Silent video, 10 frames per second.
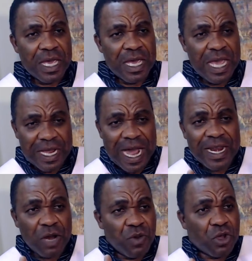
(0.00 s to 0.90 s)
a car
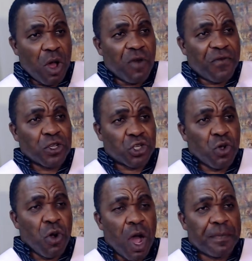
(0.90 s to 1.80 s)
that we call for
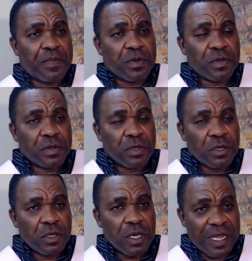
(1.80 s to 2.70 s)
show up.
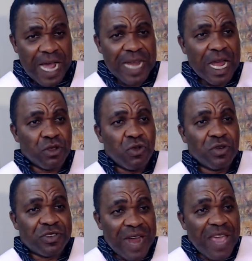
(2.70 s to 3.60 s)
A car that
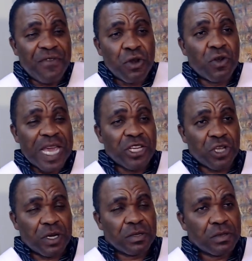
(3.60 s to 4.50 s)
you drive on
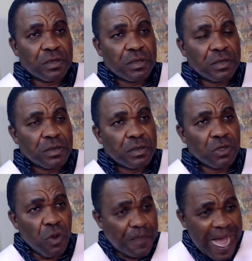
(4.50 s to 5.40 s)
occasion.
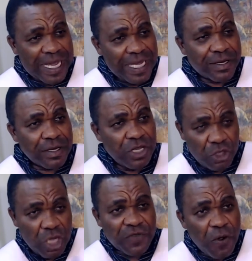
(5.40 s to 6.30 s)
You park it. It's
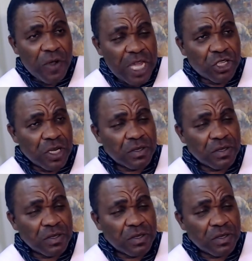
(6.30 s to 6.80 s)
just for occasion.